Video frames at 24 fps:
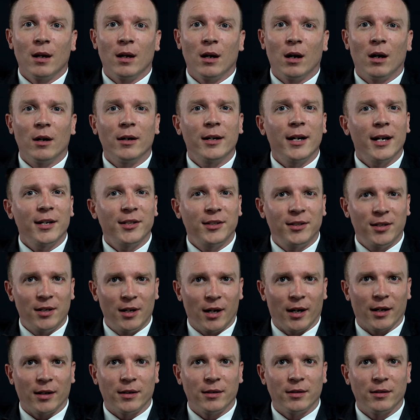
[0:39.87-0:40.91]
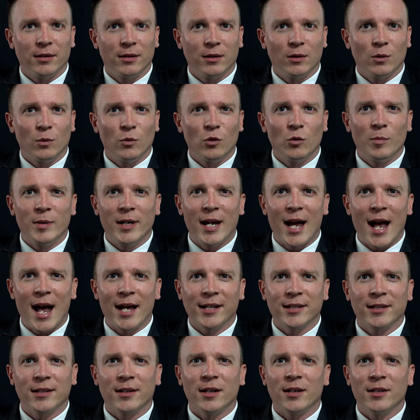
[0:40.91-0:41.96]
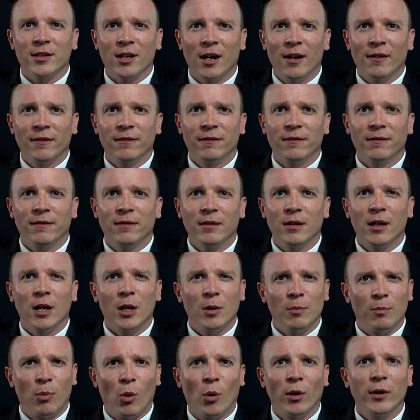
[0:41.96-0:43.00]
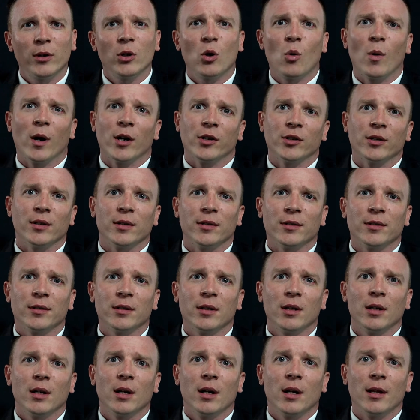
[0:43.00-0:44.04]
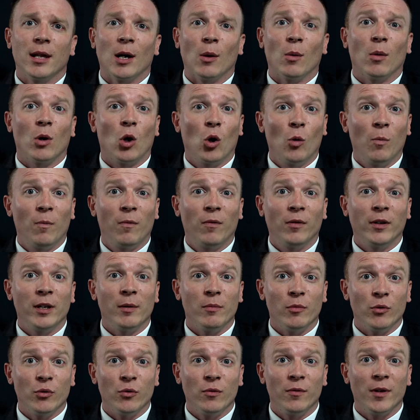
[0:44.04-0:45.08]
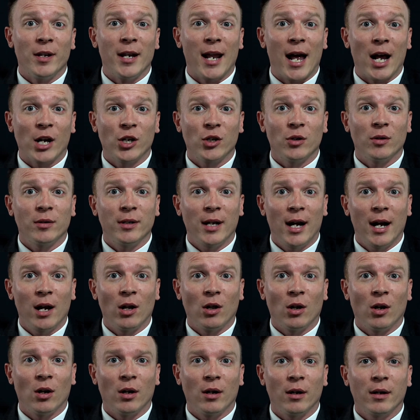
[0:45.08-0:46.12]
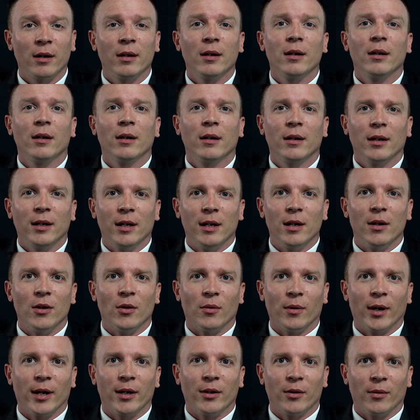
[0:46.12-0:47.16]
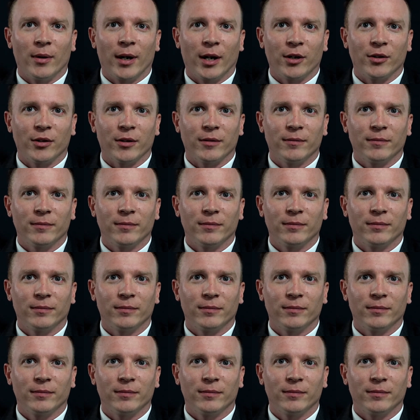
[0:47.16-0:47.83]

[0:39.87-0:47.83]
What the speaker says: Our guests tonight will be asked the tough, important questions that will hopefully move the national dialogue in the right direction.